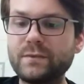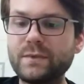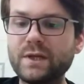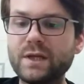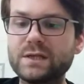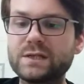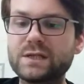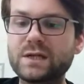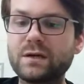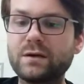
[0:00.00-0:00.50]

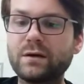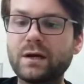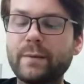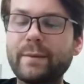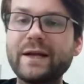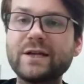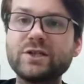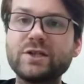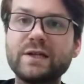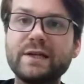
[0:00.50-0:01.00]
So I'm
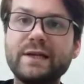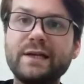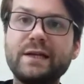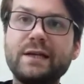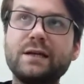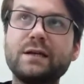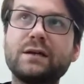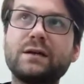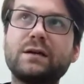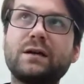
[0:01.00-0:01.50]

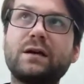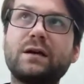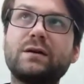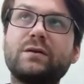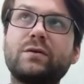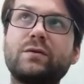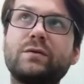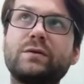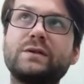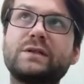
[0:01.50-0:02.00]
actually,
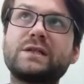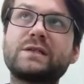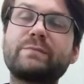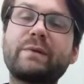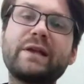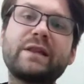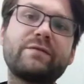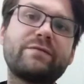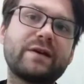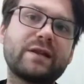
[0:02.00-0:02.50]

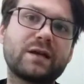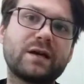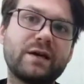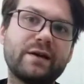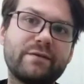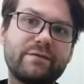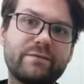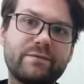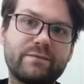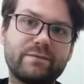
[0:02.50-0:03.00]
despite the fact that
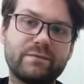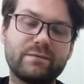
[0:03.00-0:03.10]
I've